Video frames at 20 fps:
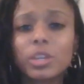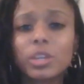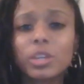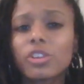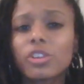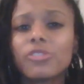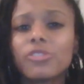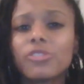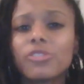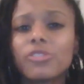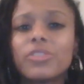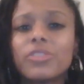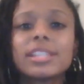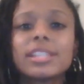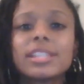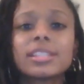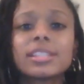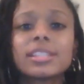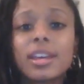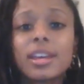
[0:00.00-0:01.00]
with or
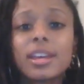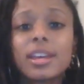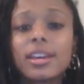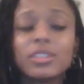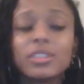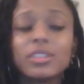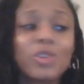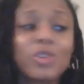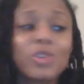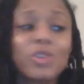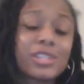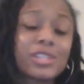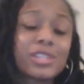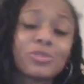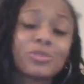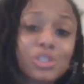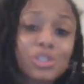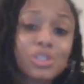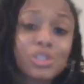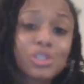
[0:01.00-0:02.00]
faced, you know, as a
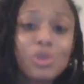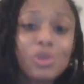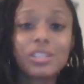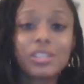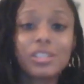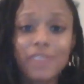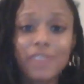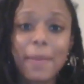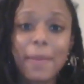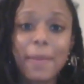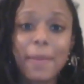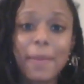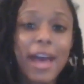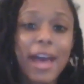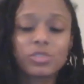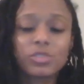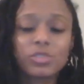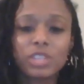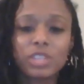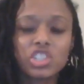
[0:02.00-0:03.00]
result of that
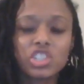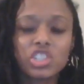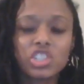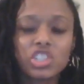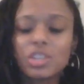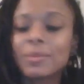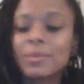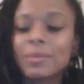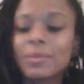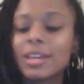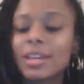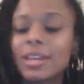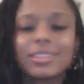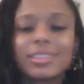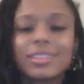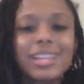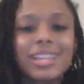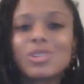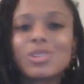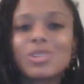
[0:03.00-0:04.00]
past relationship.
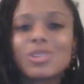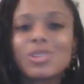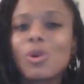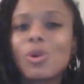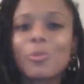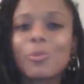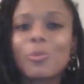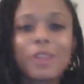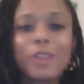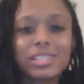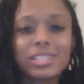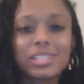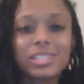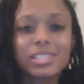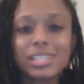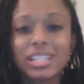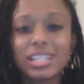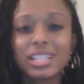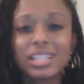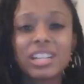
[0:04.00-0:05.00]
That's a whole
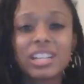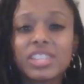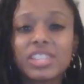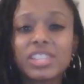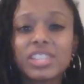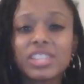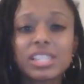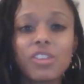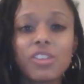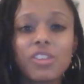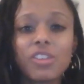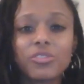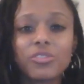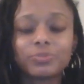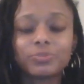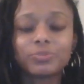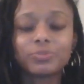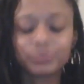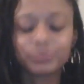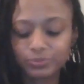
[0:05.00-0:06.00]
process in and of itself.
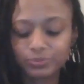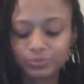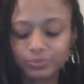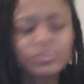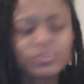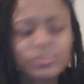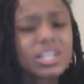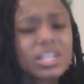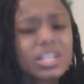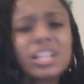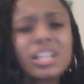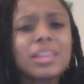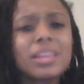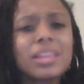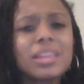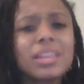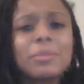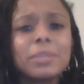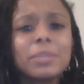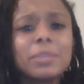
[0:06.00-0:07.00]

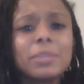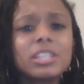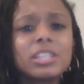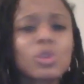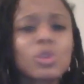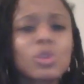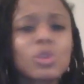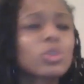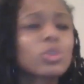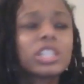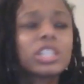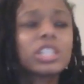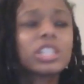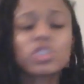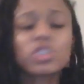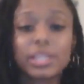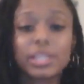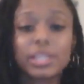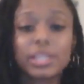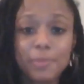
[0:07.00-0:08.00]
Let me be totally
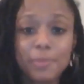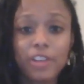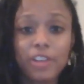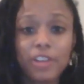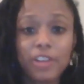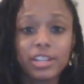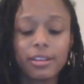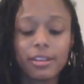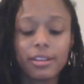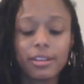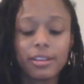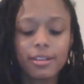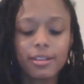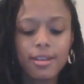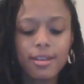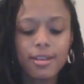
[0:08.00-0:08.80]
transparent here.